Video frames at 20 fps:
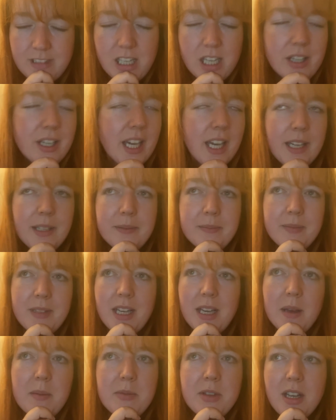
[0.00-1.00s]
Okay,
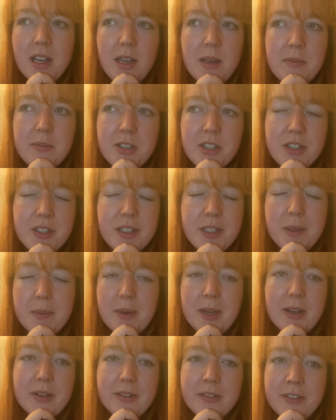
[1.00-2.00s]
I'm, I'm just going to
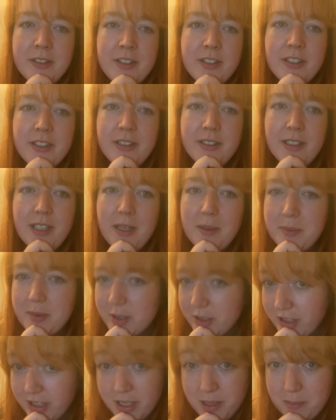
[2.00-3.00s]
post. I'm
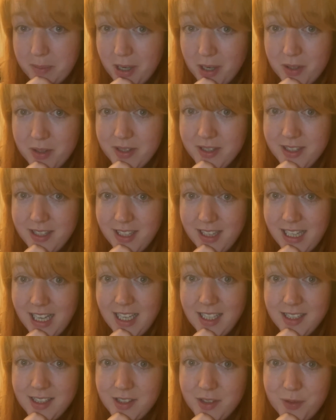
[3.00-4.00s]
just going to post the
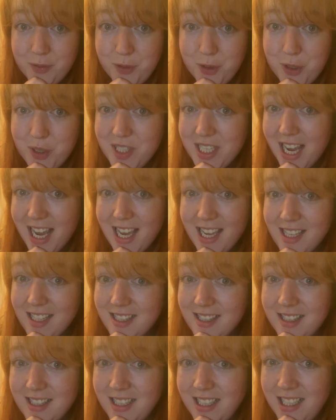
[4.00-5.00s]
last four
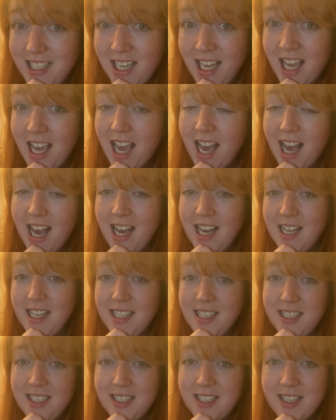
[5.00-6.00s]
days
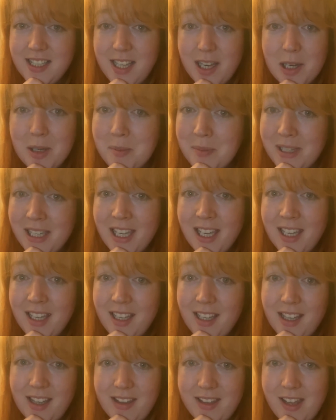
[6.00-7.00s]
and that'll be
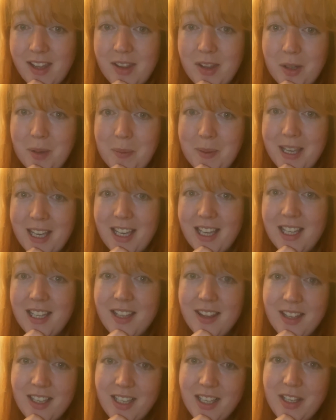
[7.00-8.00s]
it. And then there'll be
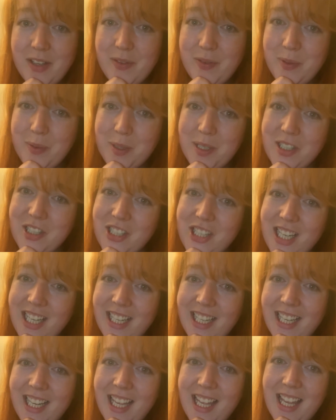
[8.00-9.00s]
a thank you for
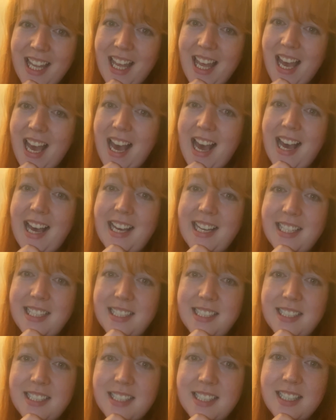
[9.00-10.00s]
watching
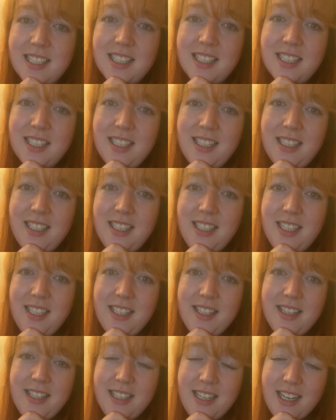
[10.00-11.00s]
and
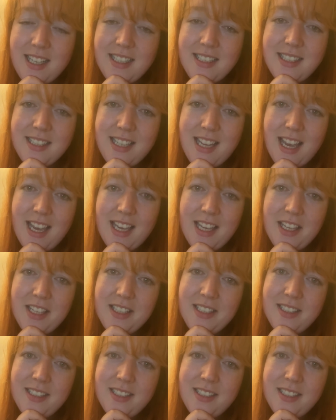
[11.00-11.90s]
the next day